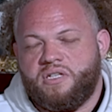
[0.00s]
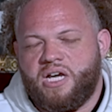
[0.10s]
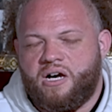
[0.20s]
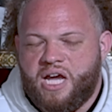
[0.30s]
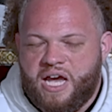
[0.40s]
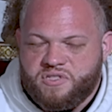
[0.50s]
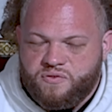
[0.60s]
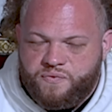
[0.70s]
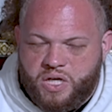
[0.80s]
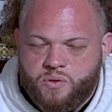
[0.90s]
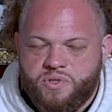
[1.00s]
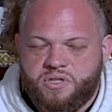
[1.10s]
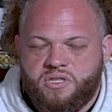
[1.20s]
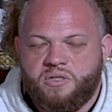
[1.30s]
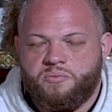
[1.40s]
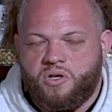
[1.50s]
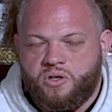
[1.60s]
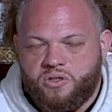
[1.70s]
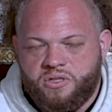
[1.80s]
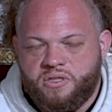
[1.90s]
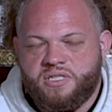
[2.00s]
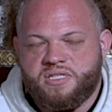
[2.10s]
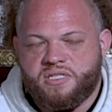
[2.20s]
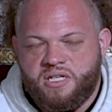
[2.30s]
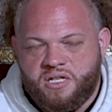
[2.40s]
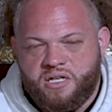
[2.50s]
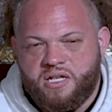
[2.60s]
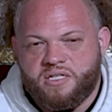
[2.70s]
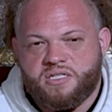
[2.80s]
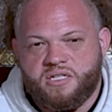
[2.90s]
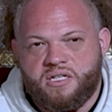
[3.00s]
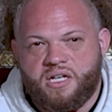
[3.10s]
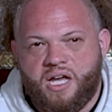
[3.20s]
y'all have to fuck with them on this internet shit.